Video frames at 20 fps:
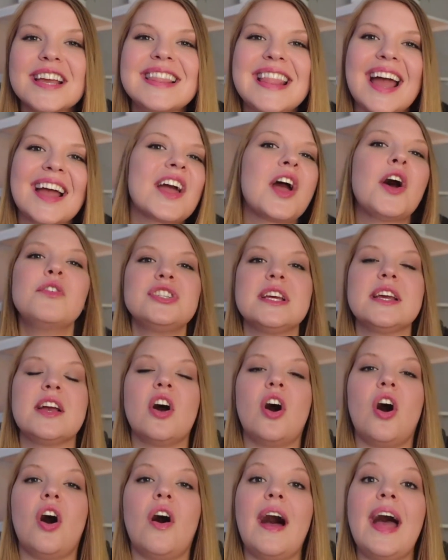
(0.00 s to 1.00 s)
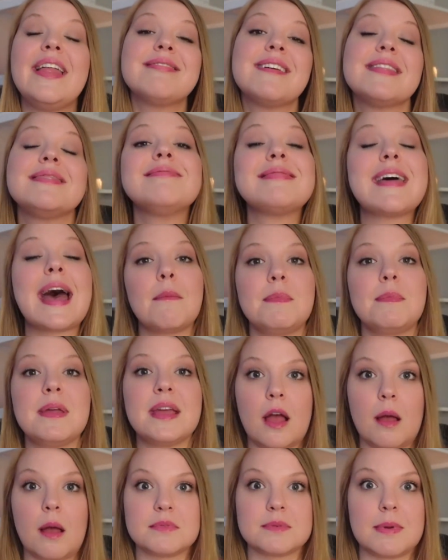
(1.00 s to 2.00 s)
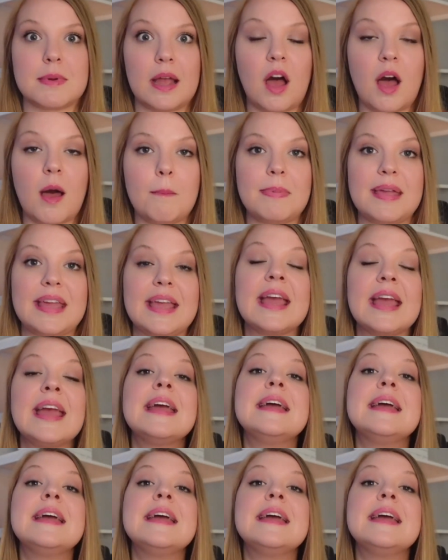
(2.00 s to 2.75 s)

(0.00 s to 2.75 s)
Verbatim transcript: that coaching call, and then that becomes my copy.